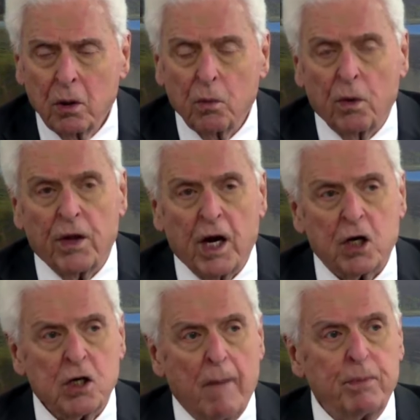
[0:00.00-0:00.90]
with the
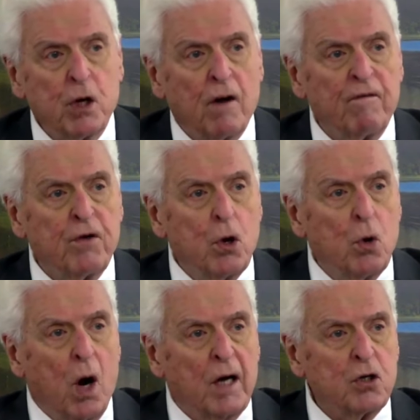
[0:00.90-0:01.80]
exception of a
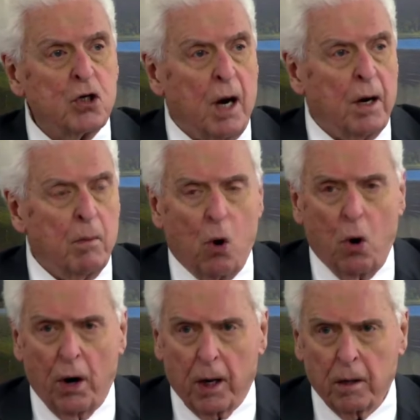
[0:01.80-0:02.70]
few on Sunday
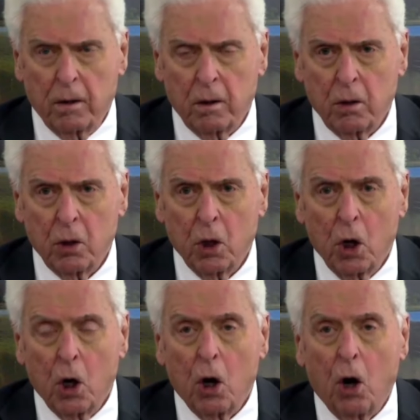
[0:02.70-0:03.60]
morning,
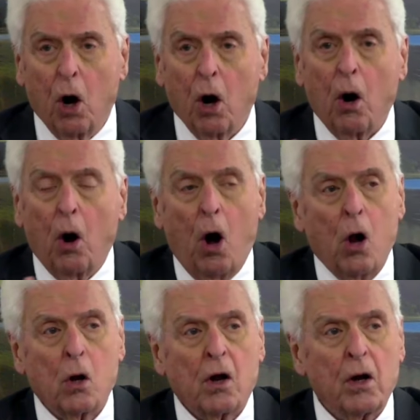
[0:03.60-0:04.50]
are
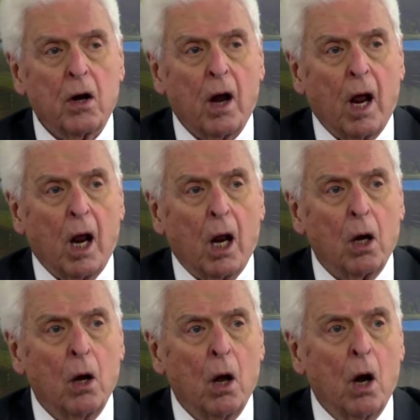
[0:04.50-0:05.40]
all
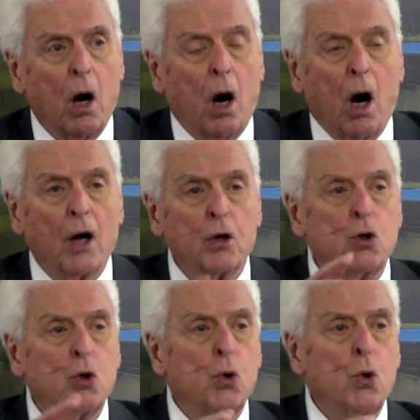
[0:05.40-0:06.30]
contained on
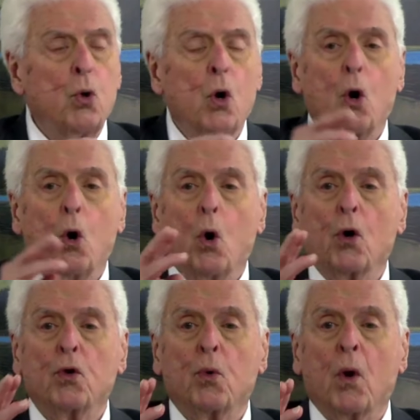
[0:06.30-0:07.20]
two
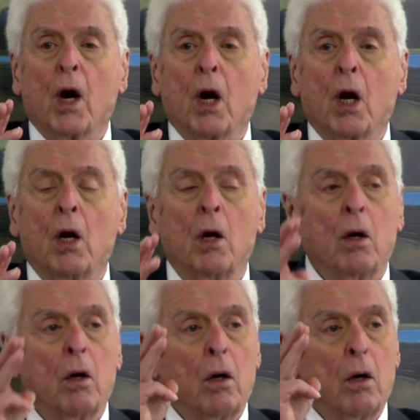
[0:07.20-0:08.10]
or three
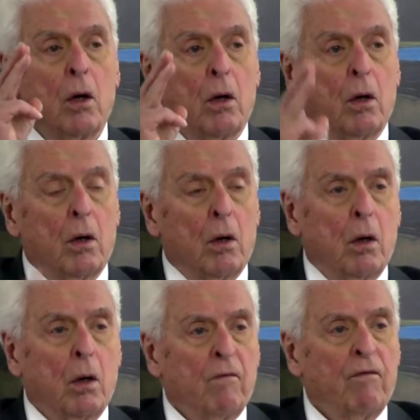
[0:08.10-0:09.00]

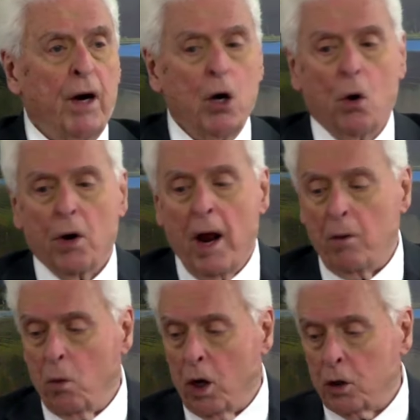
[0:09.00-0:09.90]
video
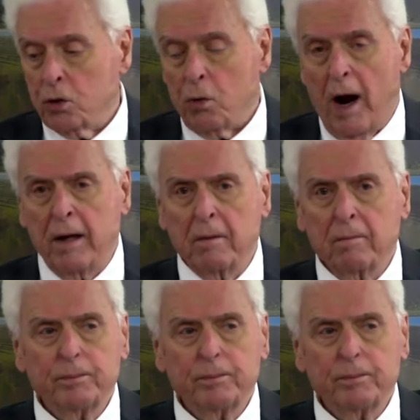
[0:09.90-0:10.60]
networks, right?